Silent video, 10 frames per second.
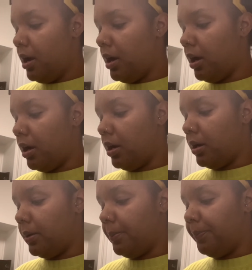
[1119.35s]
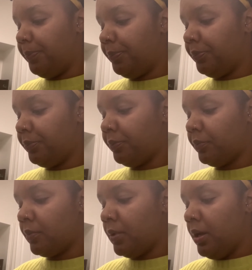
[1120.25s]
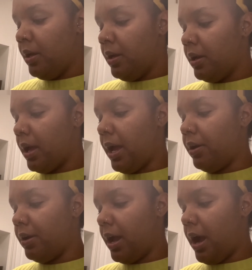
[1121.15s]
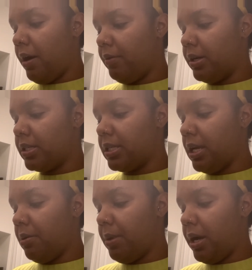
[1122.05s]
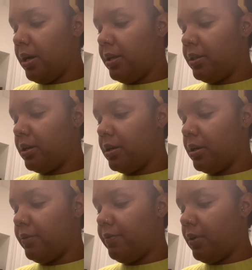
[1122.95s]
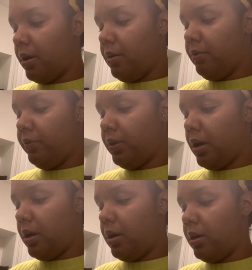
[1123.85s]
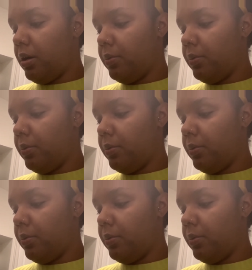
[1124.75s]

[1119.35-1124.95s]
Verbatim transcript: Um, I know y'all already seen my other um, vlog,